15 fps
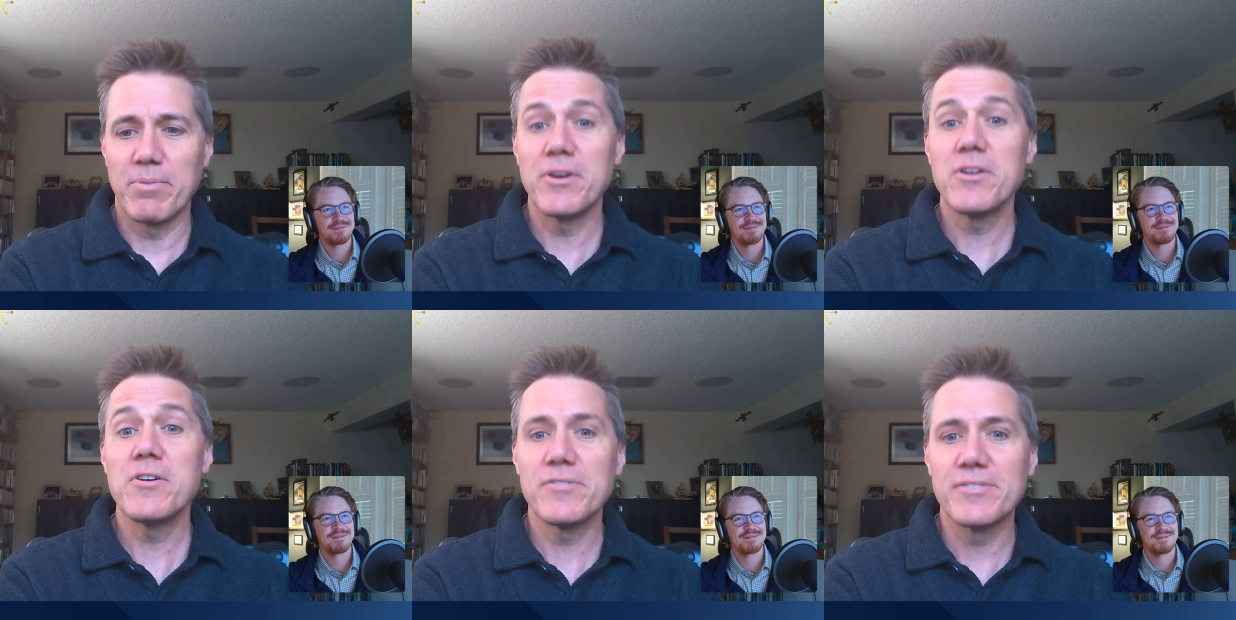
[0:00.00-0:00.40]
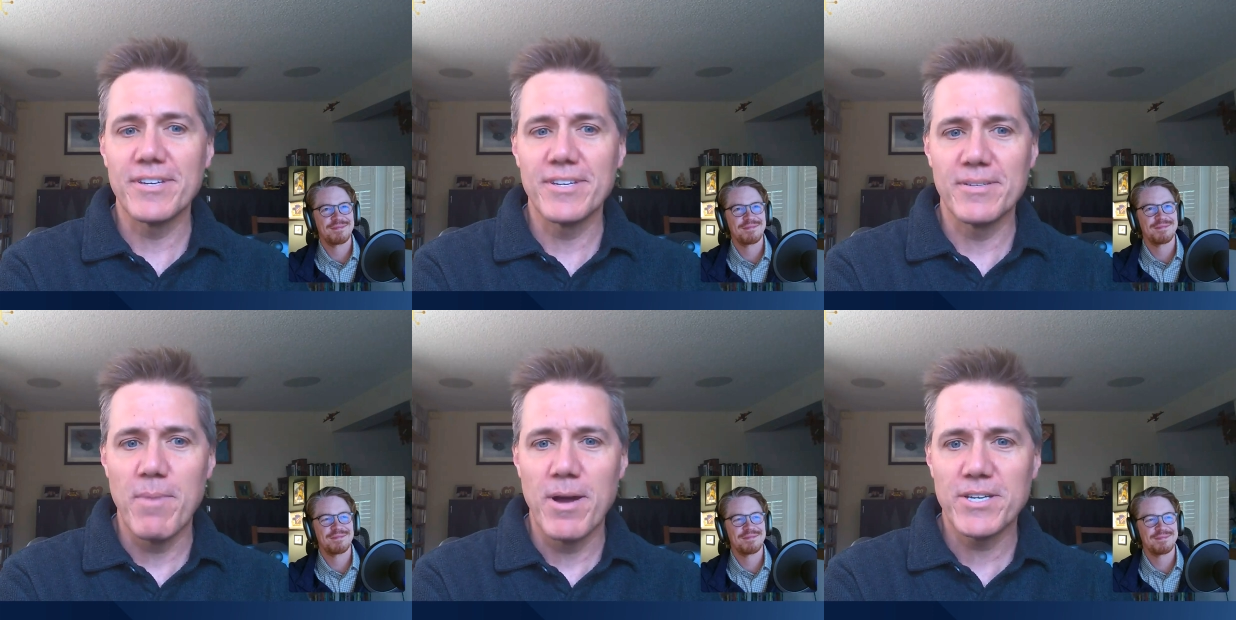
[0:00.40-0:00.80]
Speaker 1: produce
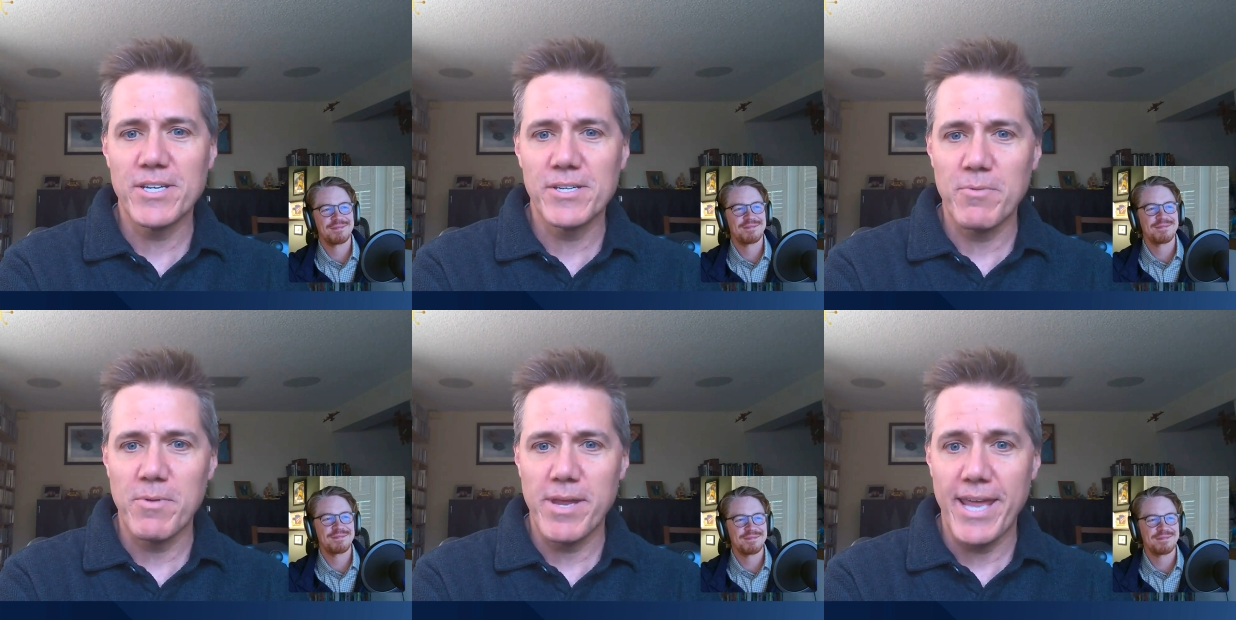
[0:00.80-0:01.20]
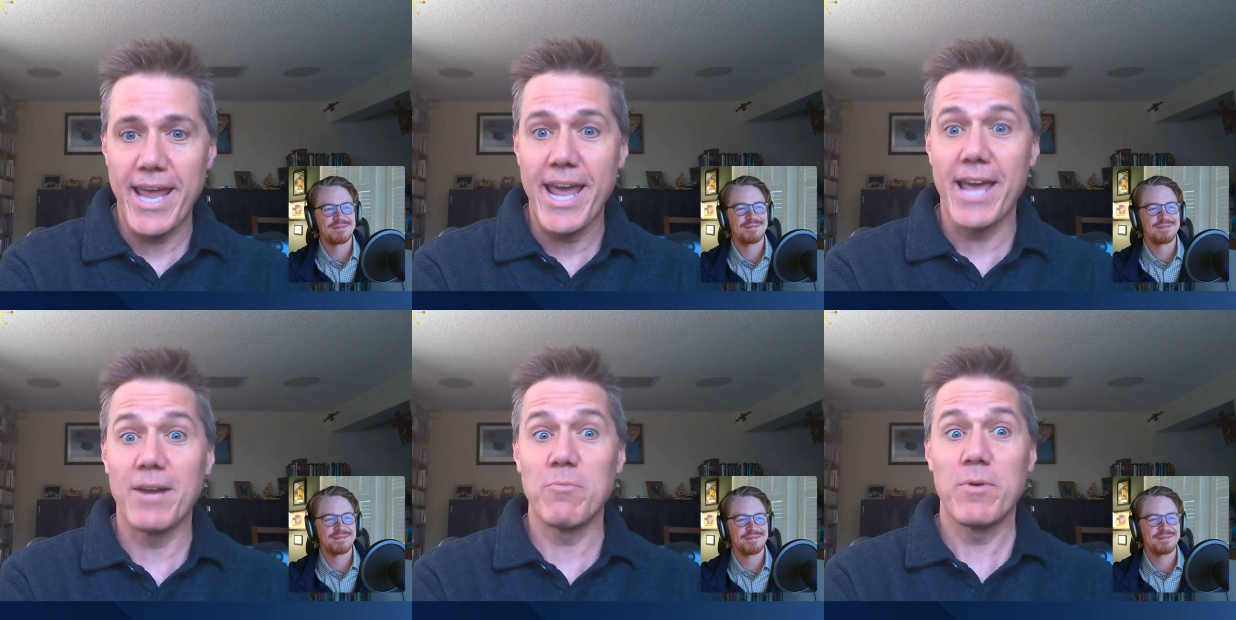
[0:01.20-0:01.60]
as much as we
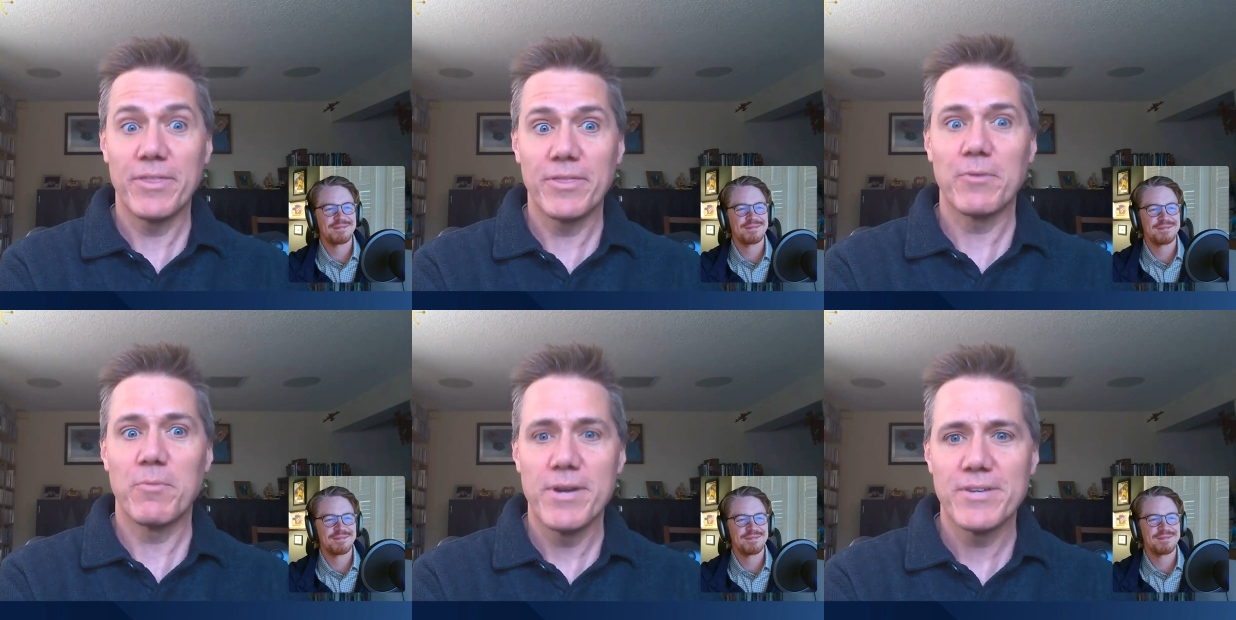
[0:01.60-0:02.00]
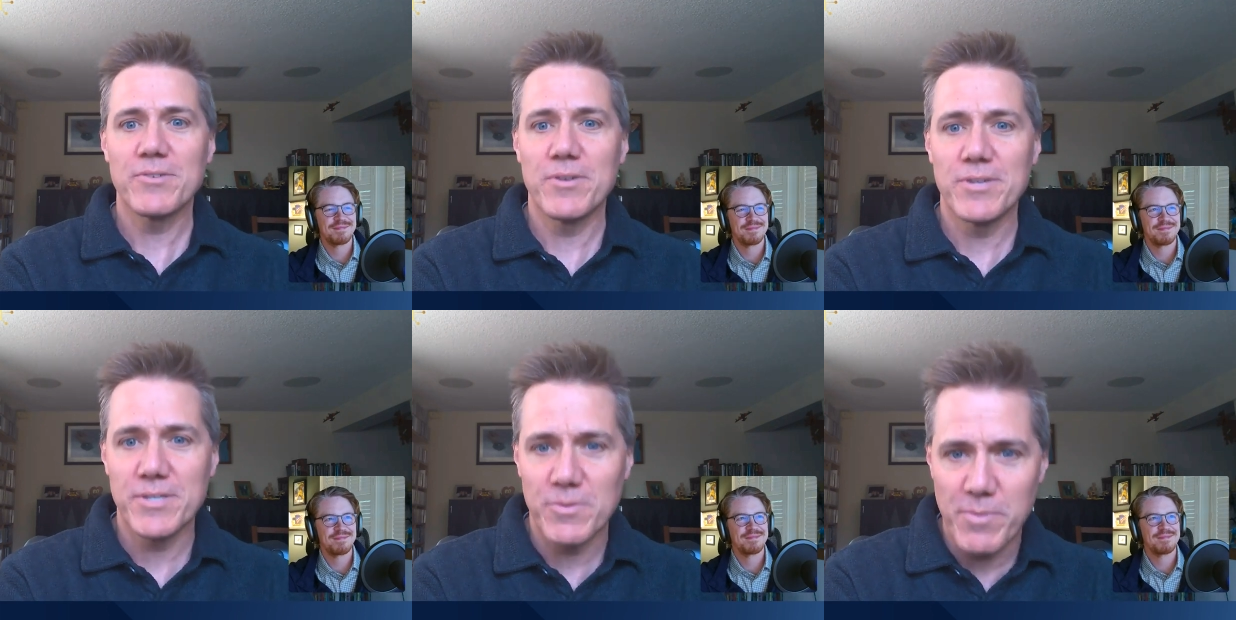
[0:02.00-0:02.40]
can with the
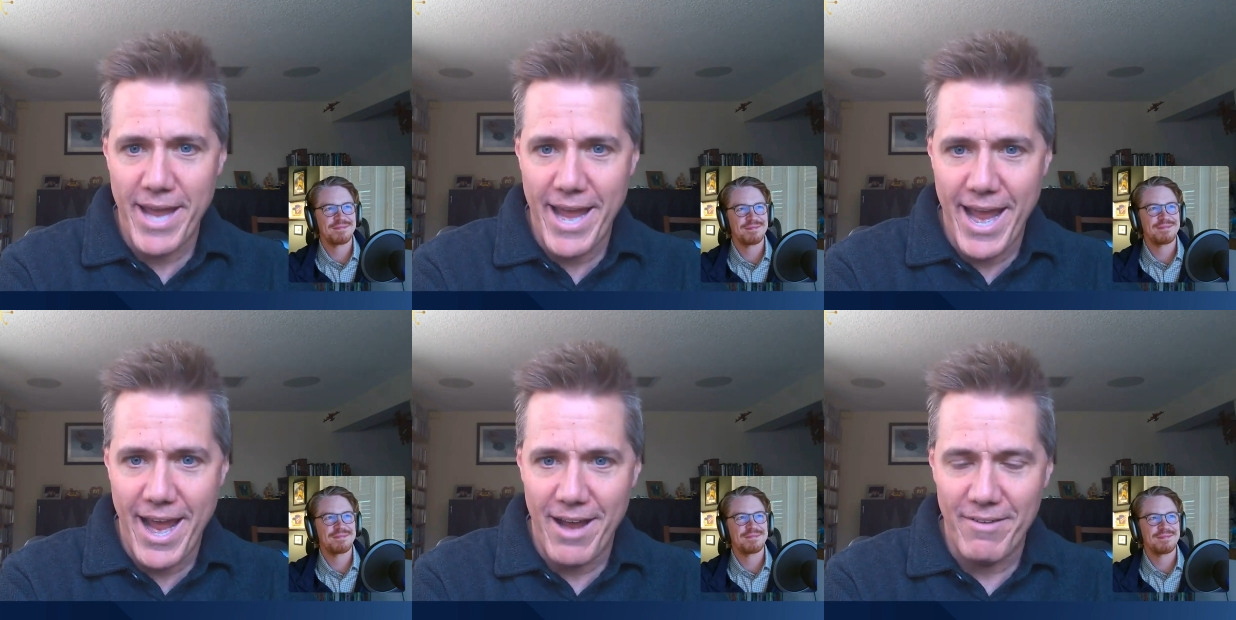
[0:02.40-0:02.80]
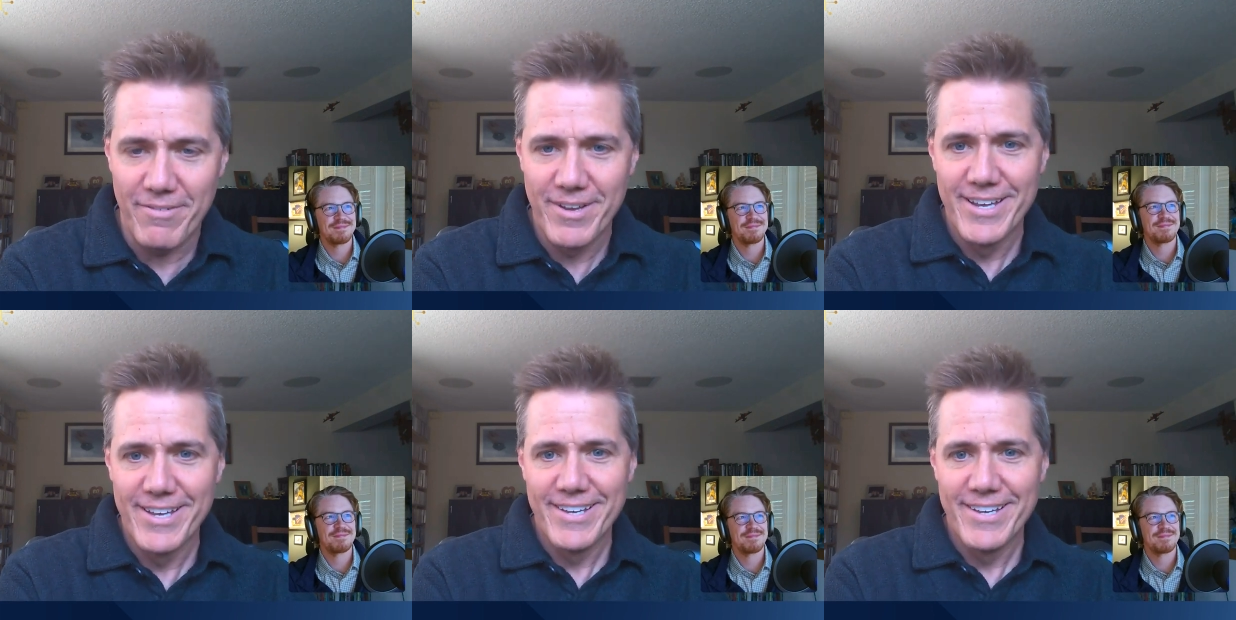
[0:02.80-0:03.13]
resources we have.